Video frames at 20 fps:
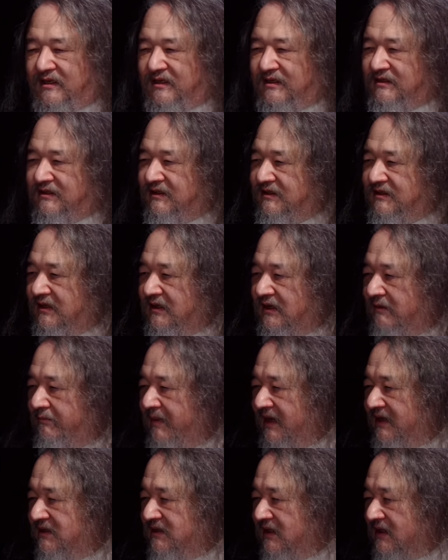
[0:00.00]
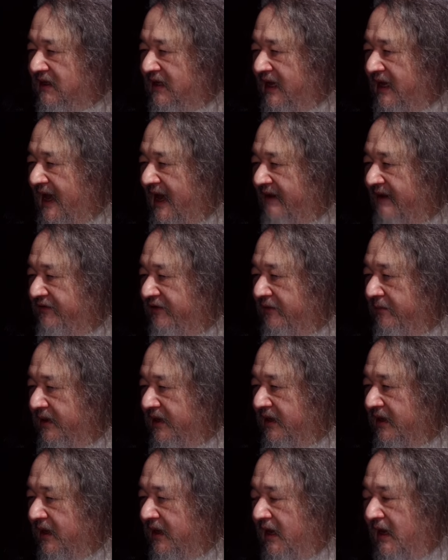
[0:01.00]
this is going to basically have to
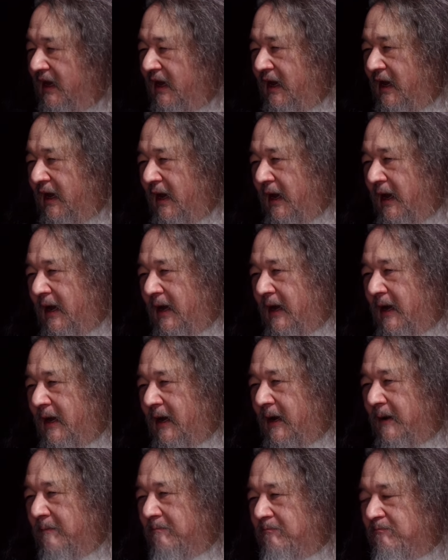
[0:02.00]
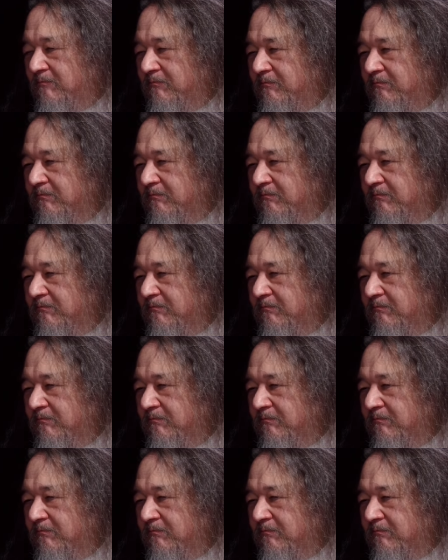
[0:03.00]
be uh, um,